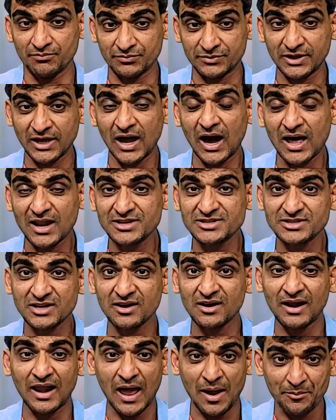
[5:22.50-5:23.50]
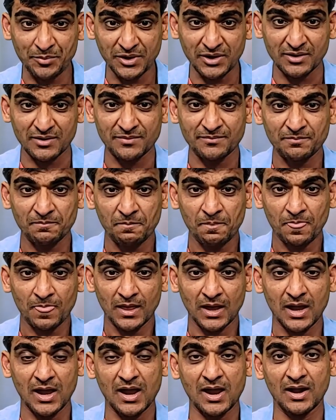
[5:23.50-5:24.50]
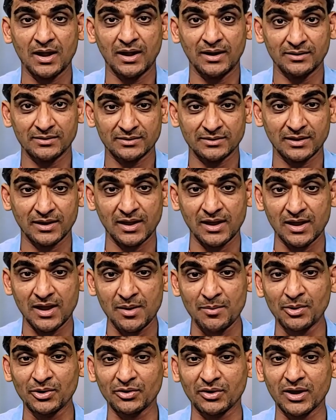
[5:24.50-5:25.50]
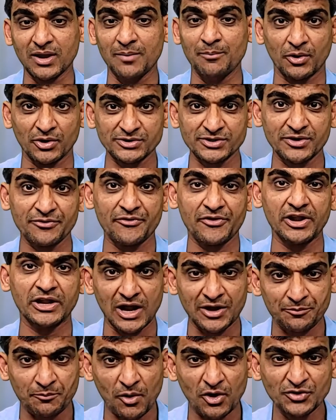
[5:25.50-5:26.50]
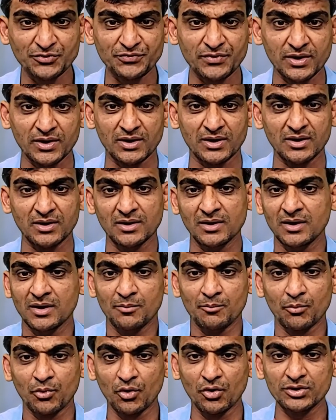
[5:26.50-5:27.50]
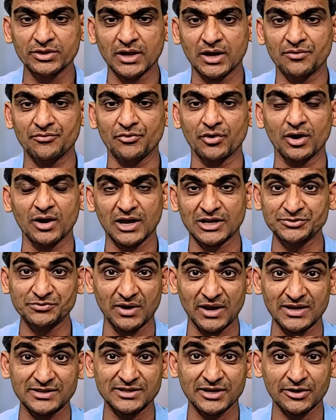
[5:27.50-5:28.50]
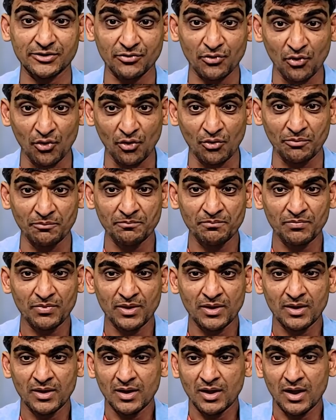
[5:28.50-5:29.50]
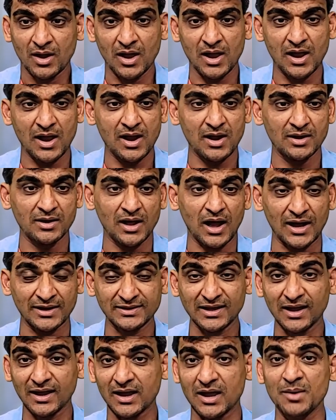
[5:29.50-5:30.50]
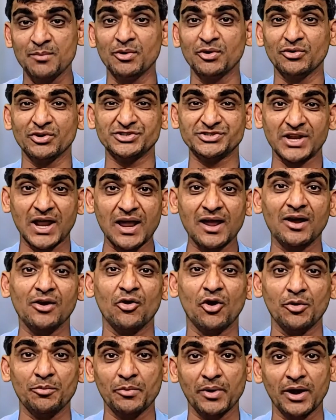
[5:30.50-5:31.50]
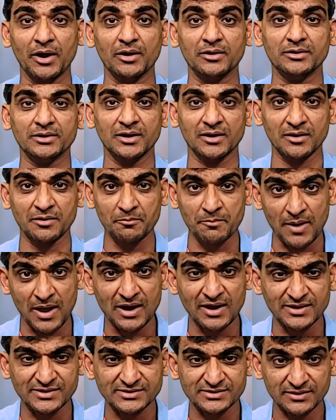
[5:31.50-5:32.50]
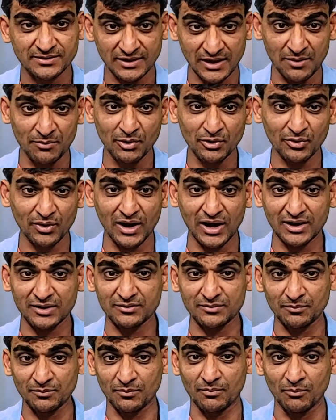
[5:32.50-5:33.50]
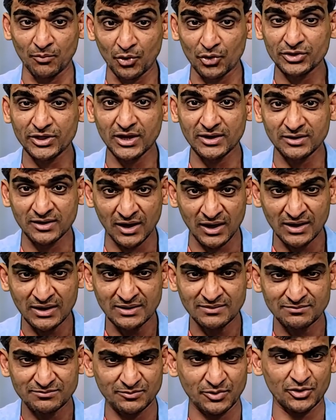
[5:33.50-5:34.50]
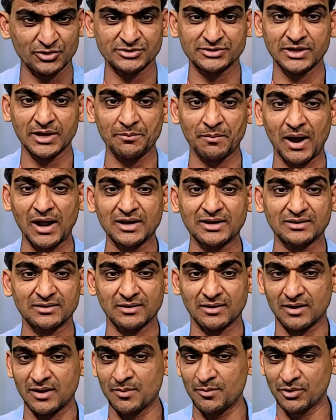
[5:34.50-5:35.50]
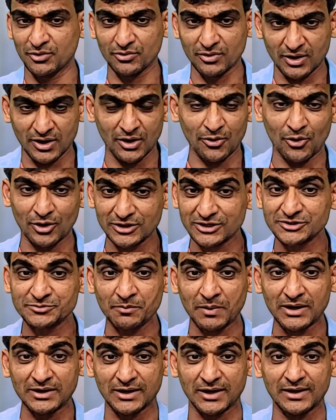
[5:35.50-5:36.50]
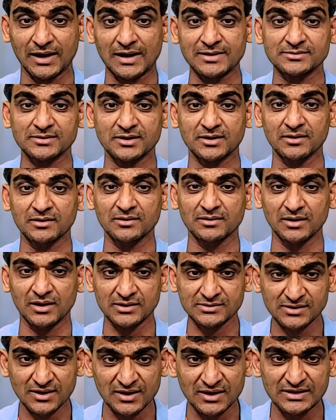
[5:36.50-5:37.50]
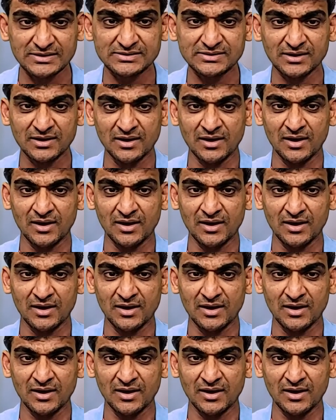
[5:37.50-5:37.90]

They are in general happier, and they able to keep positive atmosphere both at work as well as at home. And I think able to strike a lot better balance. They're able to get more things done because they might able to learn all these multitasking skills.